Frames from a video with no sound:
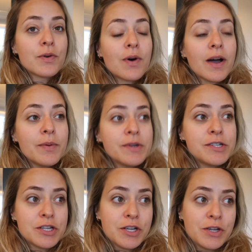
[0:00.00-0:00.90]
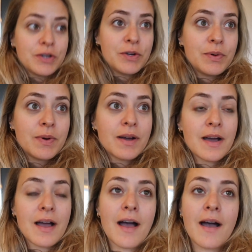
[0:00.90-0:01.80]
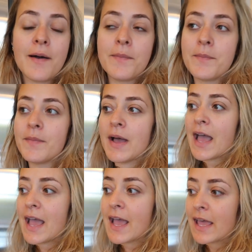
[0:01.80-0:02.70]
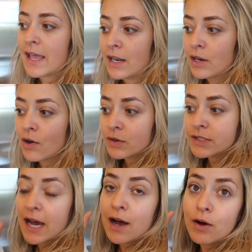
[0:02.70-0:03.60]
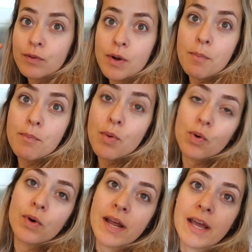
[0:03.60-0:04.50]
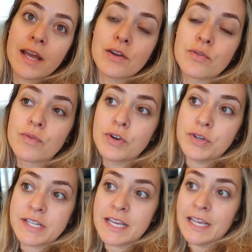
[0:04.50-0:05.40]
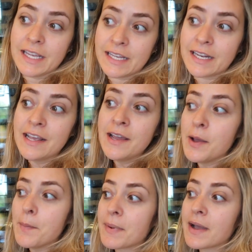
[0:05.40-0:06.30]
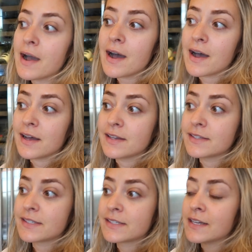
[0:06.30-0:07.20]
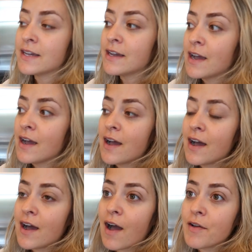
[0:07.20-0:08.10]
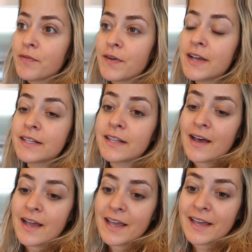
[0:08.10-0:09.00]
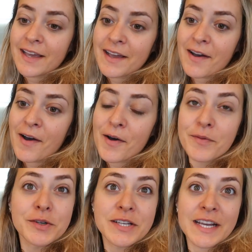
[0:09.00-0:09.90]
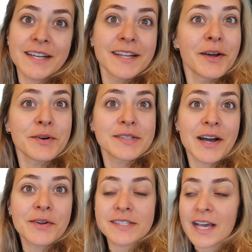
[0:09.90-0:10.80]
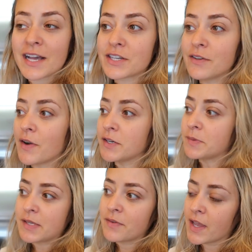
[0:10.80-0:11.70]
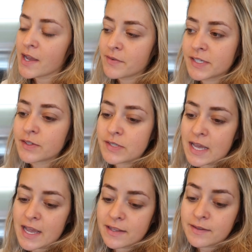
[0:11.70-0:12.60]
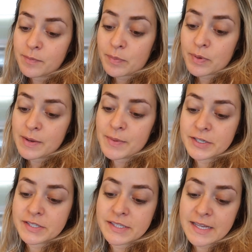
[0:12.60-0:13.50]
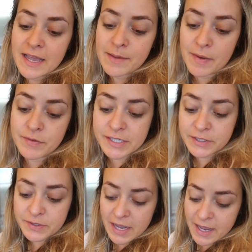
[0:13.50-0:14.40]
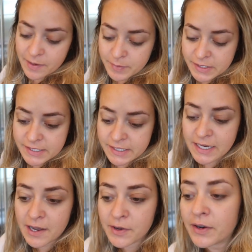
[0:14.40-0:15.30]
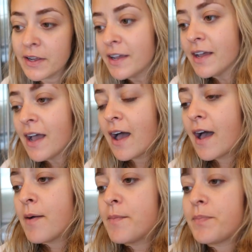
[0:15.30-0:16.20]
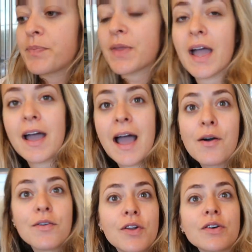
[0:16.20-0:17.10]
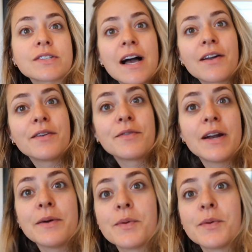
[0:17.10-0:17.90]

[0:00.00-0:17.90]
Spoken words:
thought I would do a lockdown morning routine because I feel like our routine in lockdown is actually very specific every single day and pretty much the same every single day. I'm gonna sit down. Out of lockdown, it really